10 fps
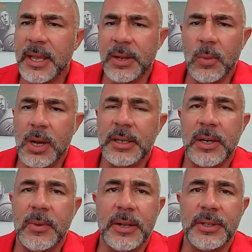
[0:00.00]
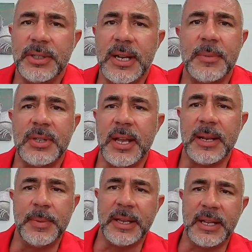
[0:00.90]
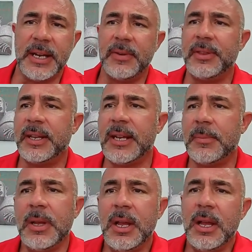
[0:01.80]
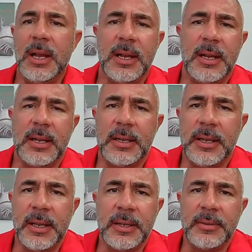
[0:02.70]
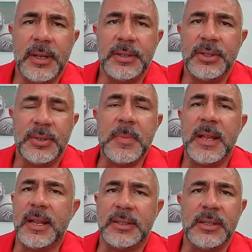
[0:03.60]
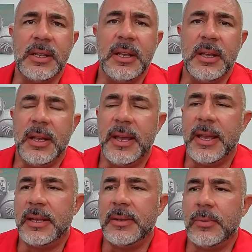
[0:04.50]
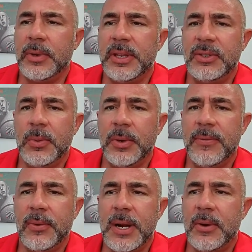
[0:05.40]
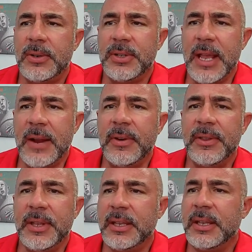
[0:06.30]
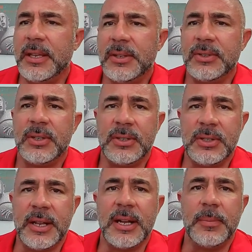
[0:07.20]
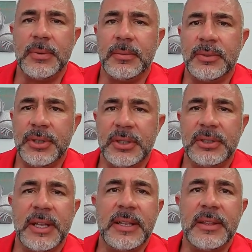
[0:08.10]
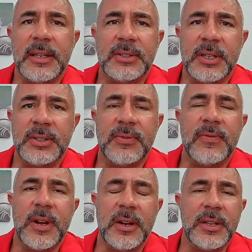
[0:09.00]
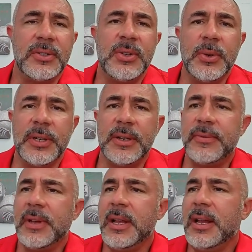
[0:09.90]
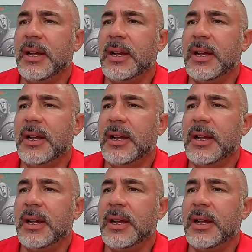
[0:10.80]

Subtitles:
and walking around your job site, picking everything up in just minutes. And within 24 hours, everything is set up just like this. It's very intuitive.